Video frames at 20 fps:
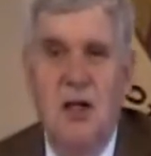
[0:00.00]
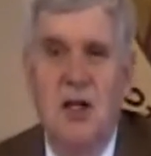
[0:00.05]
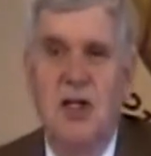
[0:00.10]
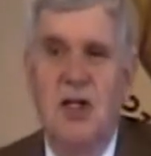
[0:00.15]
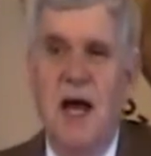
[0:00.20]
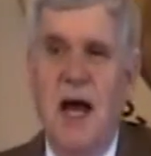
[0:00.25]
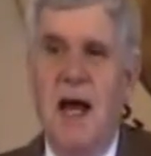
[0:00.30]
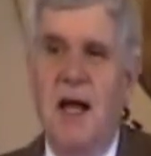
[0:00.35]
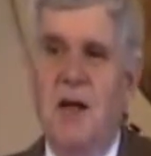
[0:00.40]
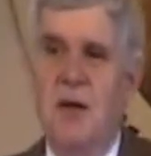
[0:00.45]
the
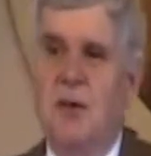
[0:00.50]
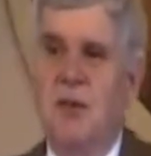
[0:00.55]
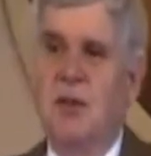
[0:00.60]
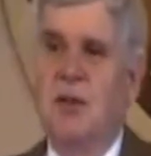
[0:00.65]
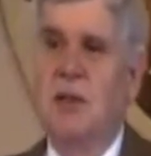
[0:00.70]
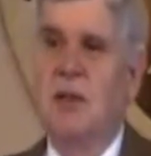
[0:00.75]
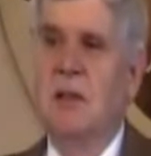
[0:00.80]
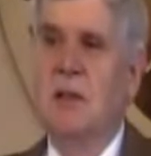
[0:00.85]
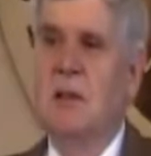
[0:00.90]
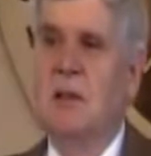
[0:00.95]

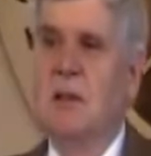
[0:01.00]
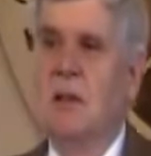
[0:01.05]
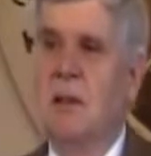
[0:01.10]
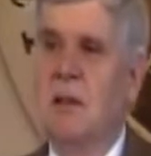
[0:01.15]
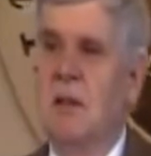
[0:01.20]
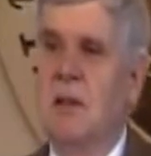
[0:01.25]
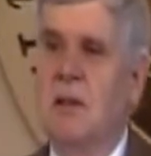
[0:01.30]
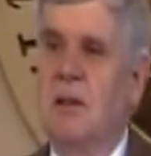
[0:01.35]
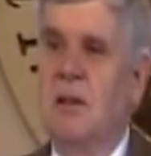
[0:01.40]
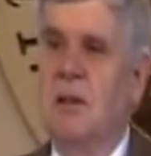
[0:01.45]
shadows
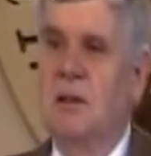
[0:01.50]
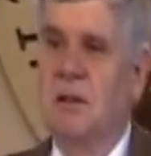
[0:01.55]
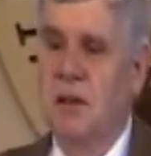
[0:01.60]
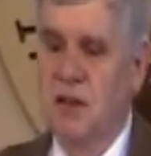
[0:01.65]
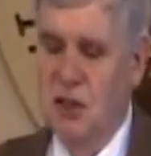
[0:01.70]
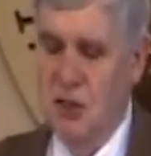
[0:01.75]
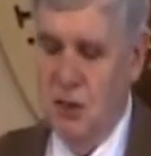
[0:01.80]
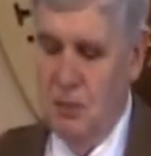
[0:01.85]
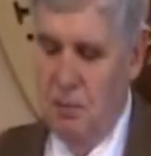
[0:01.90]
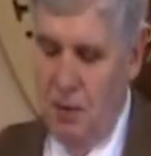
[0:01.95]

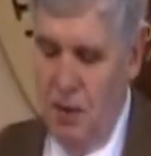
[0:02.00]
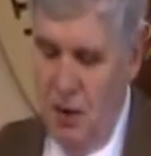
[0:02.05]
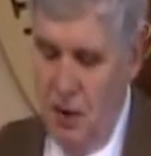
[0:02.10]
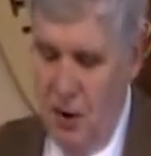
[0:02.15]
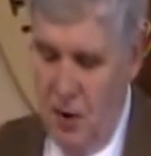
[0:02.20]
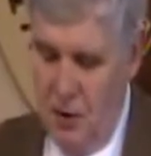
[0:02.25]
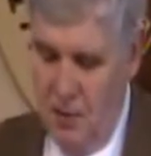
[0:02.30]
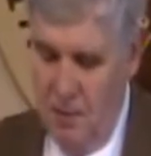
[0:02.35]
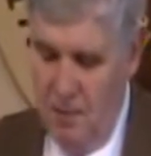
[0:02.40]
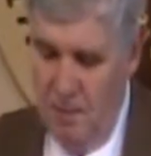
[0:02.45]

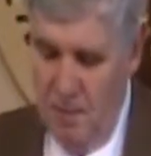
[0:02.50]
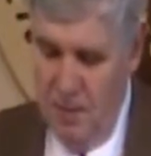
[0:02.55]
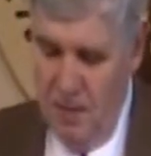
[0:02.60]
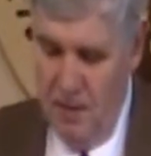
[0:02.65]
disappear.